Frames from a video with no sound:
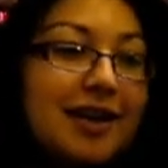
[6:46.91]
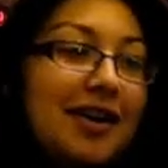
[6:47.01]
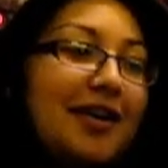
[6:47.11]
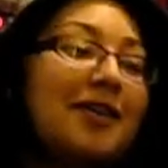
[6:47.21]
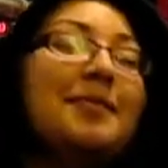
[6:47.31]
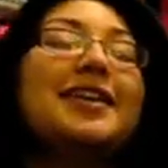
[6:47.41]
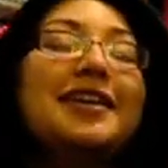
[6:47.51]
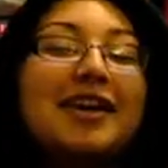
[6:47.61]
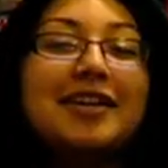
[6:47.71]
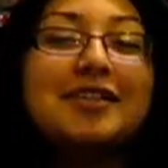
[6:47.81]
Oh my
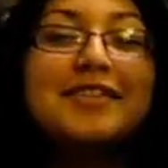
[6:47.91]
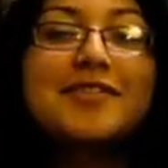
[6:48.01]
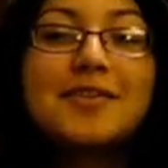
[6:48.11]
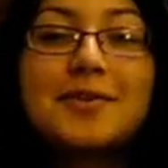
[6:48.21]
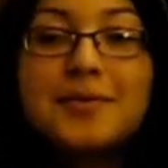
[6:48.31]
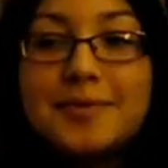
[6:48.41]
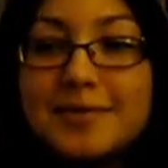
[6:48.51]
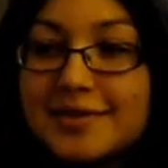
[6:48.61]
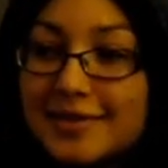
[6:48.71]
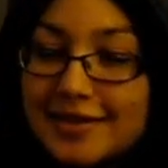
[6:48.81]
gosh, it's so
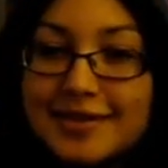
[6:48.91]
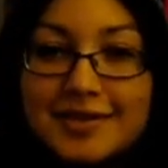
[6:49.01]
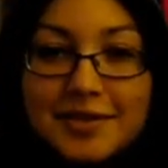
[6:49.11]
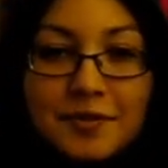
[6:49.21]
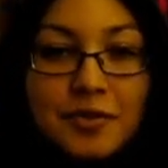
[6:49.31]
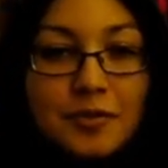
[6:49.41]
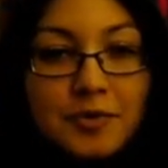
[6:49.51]
difficult